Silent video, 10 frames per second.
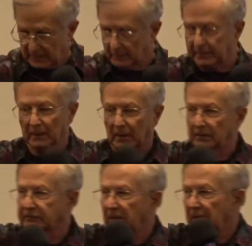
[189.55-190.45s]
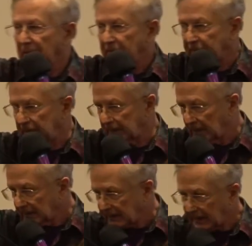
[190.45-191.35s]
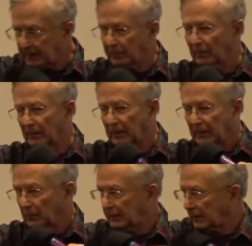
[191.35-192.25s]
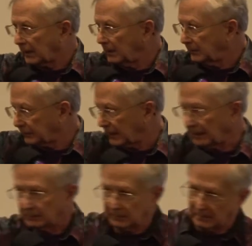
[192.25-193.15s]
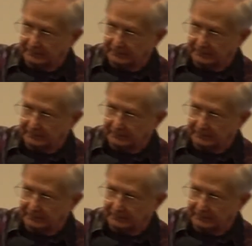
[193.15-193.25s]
Because, see, cable, when it comes out,